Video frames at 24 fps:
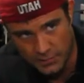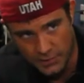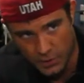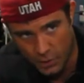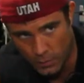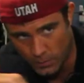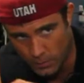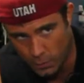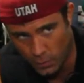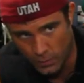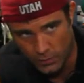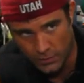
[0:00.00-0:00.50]

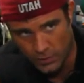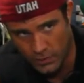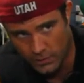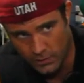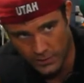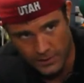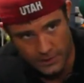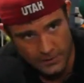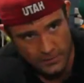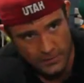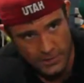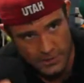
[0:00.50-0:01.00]
Don't pour it all
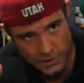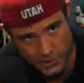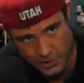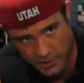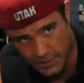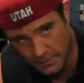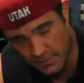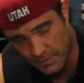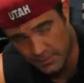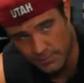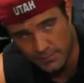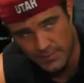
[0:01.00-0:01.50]
in because you're going
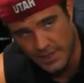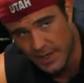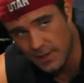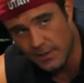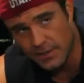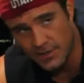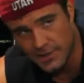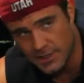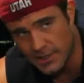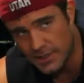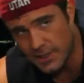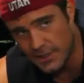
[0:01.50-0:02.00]
to be
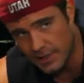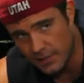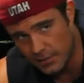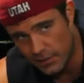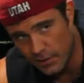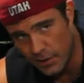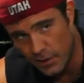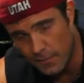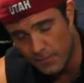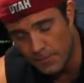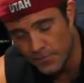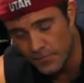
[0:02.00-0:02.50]
guaranteed to eat it
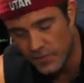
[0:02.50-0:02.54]
all.